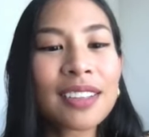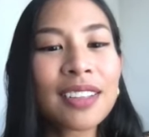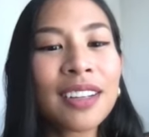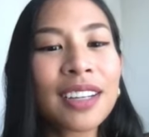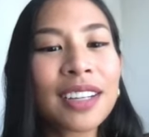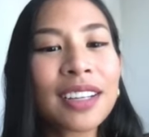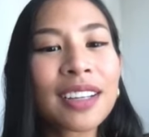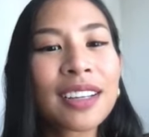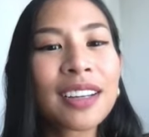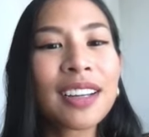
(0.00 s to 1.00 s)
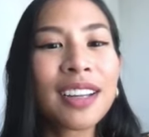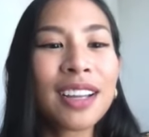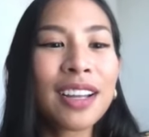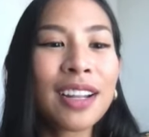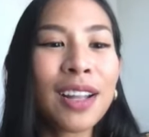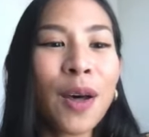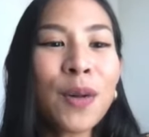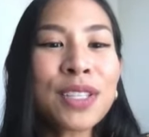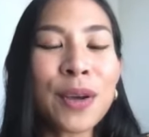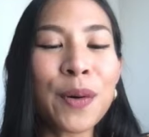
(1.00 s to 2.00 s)
Look, low
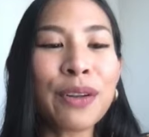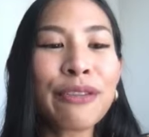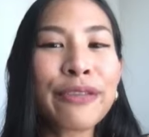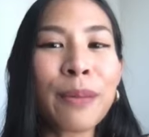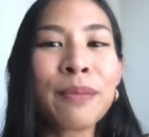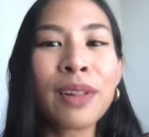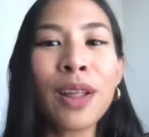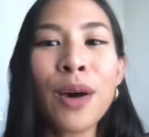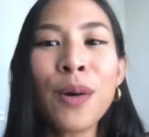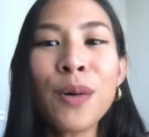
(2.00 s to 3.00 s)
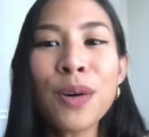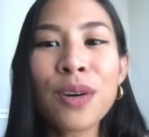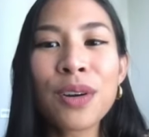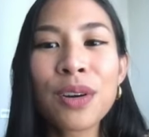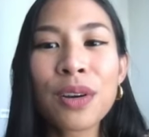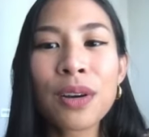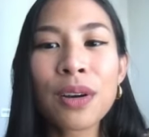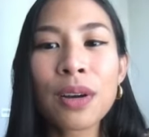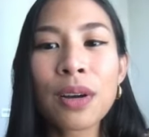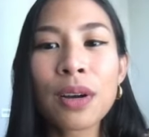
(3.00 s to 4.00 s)
tone, from low
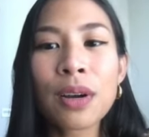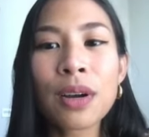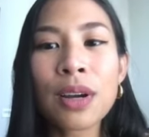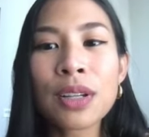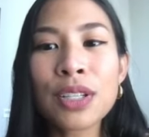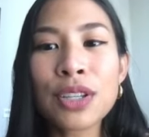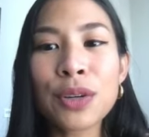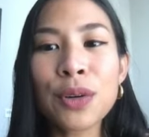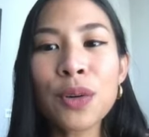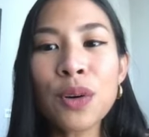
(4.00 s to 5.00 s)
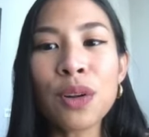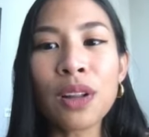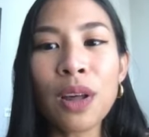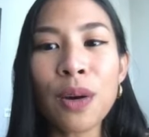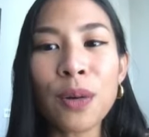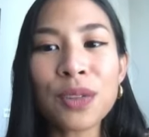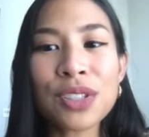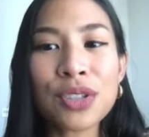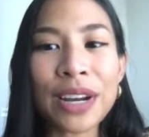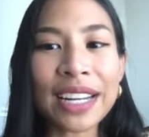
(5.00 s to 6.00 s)
to low,
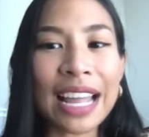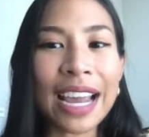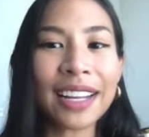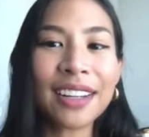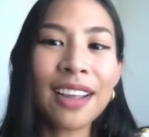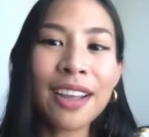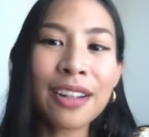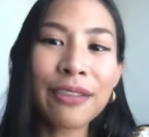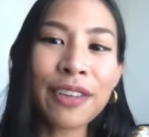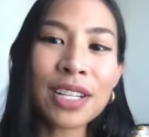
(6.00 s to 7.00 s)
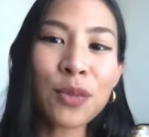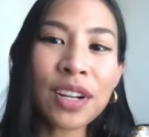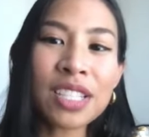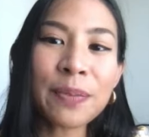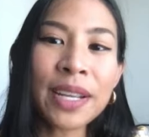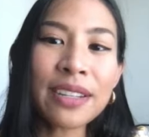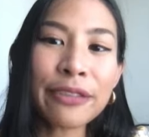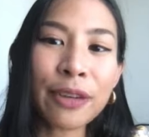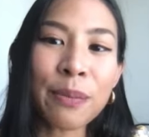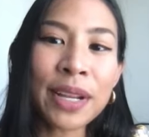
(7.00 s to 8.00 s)
straight line. First one is mid,
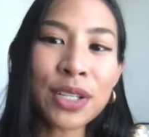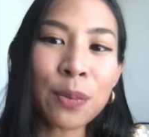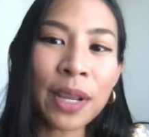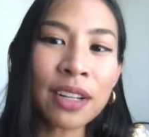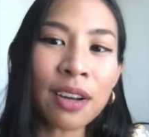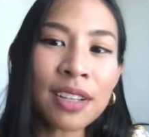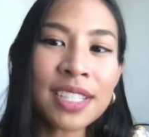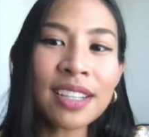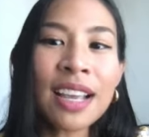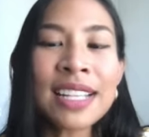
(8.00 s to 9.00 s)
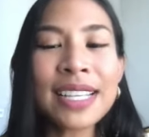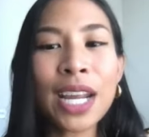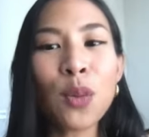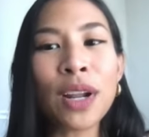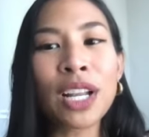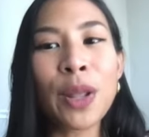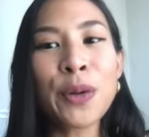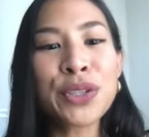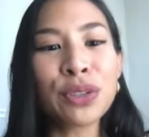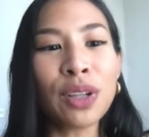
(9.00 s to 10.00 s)
from mid to mid, no? Second one, low
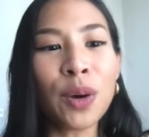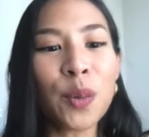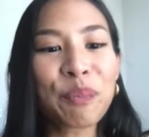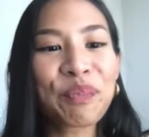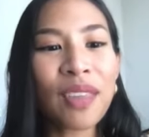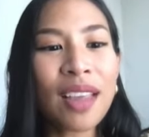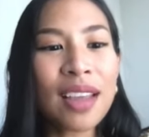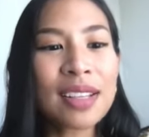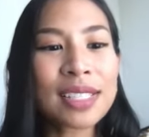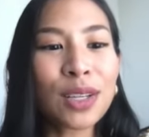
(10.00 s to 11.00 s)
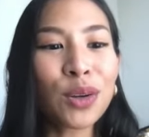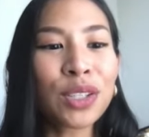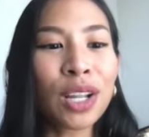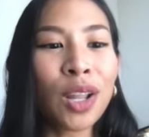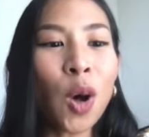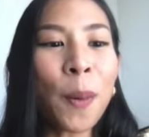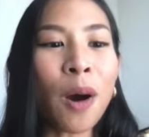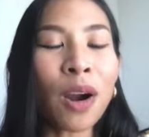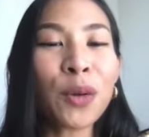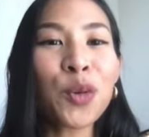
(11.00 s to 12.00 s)
to low. So the low
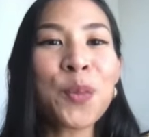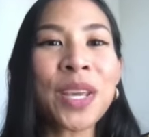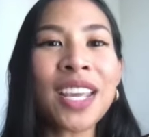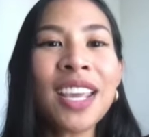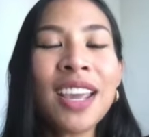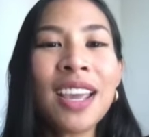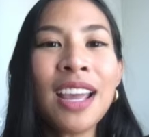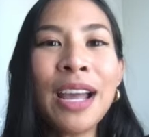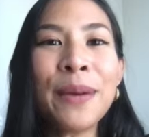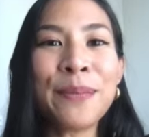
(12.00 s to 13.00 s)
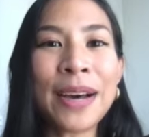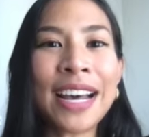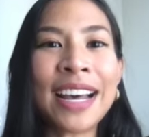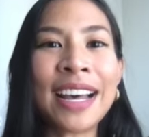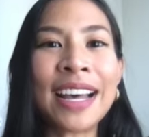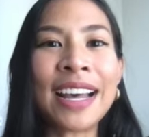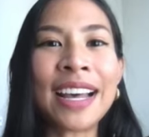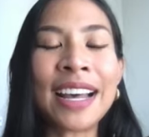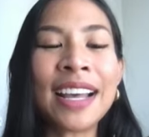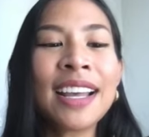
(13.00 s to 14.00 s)
part would be
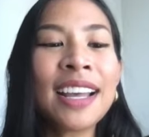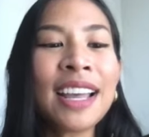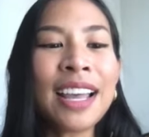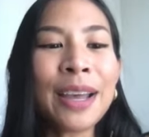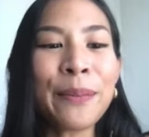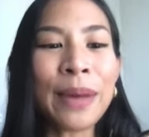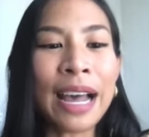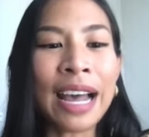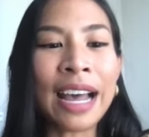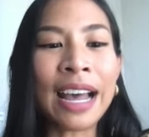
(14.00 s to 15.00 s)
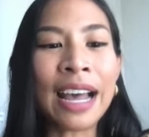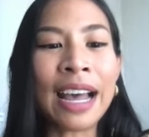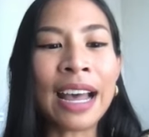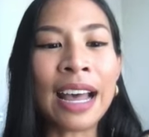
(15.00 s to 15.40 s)
ma, ma.